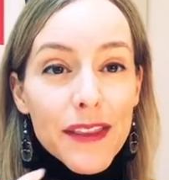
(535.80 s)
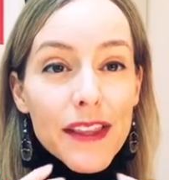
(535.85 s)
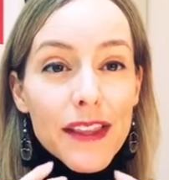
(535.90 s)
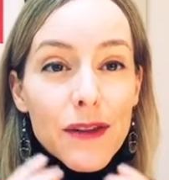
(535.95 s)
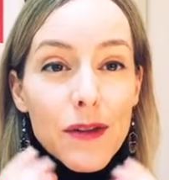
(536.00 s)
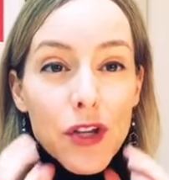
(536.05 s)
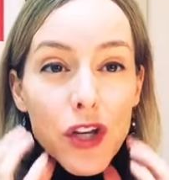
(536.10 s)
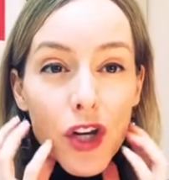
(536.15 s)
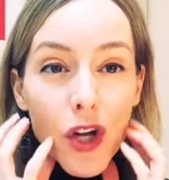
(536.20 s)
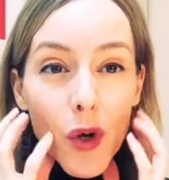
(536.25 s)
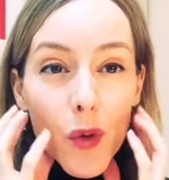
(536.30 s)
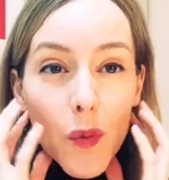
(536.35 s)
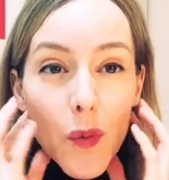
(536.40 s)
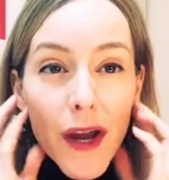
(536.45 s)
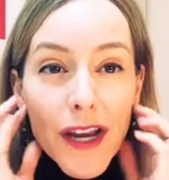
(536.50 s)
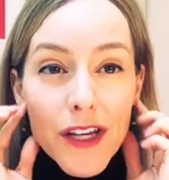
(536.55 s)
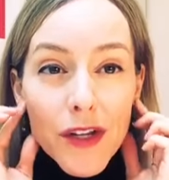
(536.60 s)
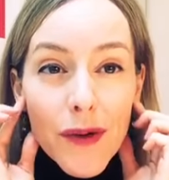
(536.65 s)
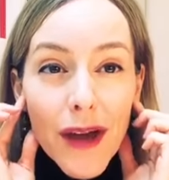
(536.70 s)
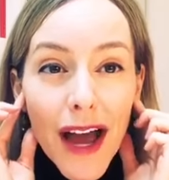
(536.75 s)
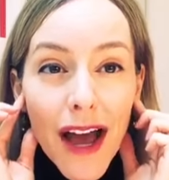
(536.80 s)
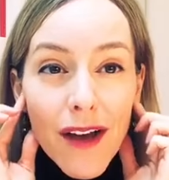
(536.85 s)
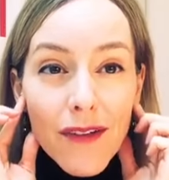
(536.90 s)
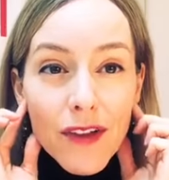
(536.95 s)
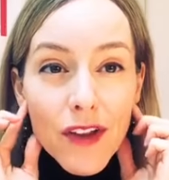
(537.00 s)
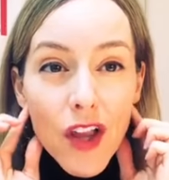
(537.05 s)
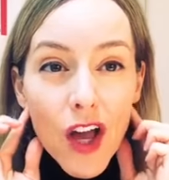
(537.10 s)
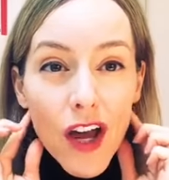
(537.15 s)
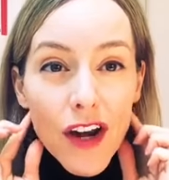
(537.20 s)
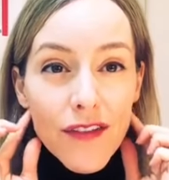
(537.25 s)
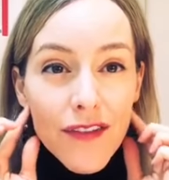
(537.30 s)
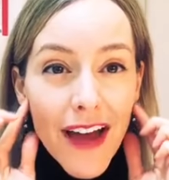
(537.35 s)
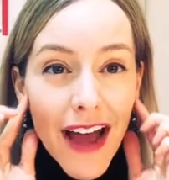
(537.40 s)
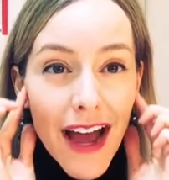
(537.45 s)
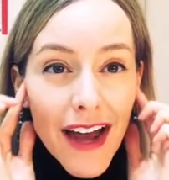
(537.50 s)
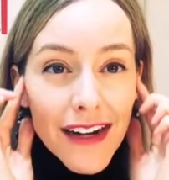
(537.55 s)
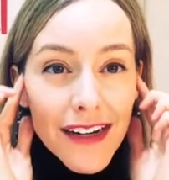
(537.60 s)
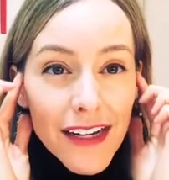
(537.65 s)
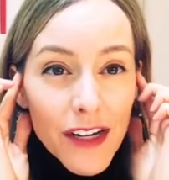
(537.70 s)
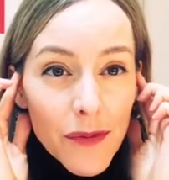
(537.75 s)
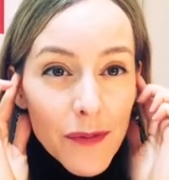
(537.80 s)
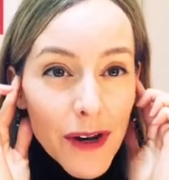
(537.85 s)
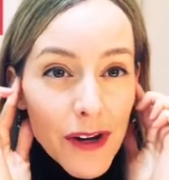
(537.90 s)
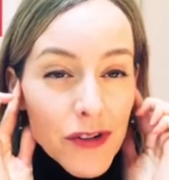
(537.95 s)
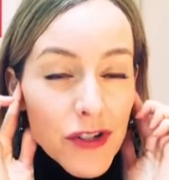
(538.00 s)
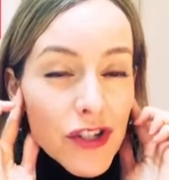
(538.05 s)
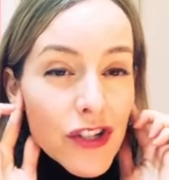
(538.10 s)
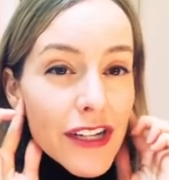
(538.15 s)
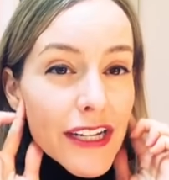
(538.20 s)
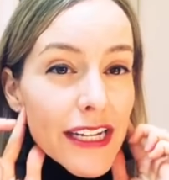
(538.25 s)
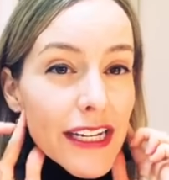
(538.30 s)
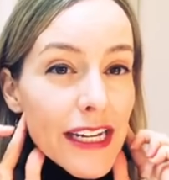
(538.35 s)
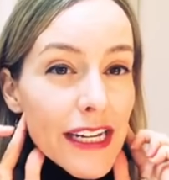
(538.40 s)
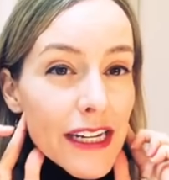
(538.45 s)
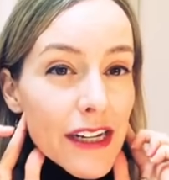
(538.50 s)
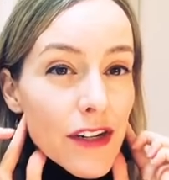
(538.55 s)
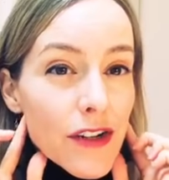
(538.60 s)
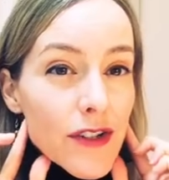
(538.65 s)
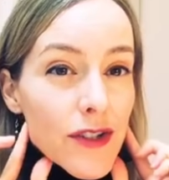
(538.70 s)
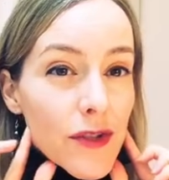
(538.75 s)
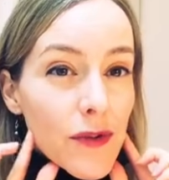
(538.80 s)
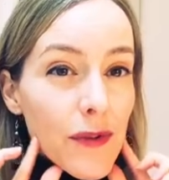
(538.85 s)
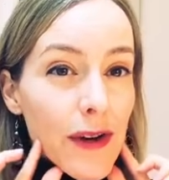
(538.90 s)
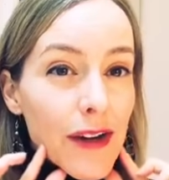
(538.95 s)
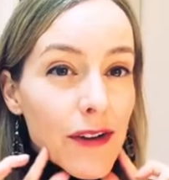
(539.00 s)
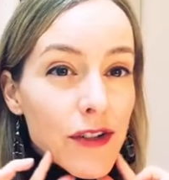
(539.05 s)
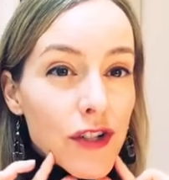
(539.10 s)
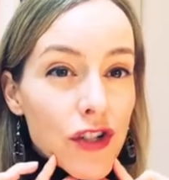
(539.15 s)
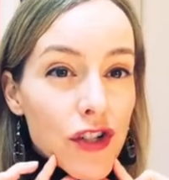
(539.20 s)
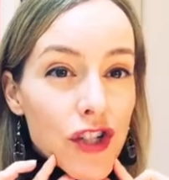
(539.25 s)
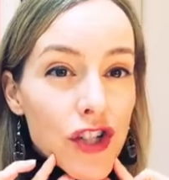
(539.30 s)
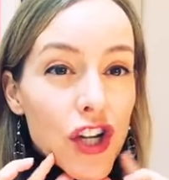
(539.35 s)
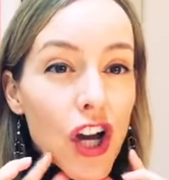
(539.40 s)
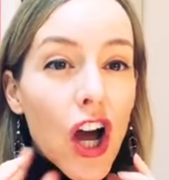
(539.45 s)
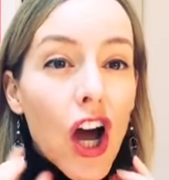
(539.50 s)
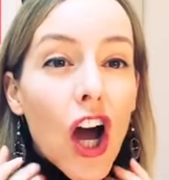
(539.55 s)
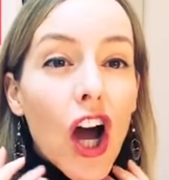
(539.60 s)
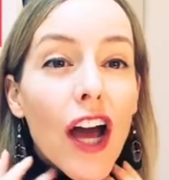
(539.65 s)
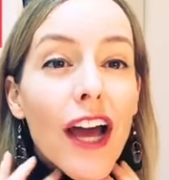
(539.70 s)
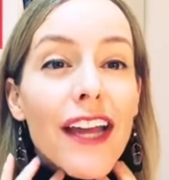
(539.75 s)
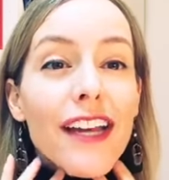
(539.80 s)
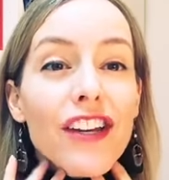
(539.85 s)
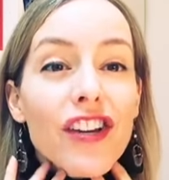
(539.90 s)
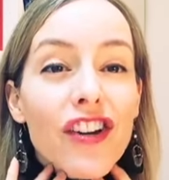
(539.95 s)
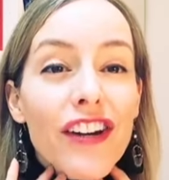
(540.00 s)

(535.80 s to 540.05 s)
you know, when you have a lot of acne around your ears, around your jaw, and your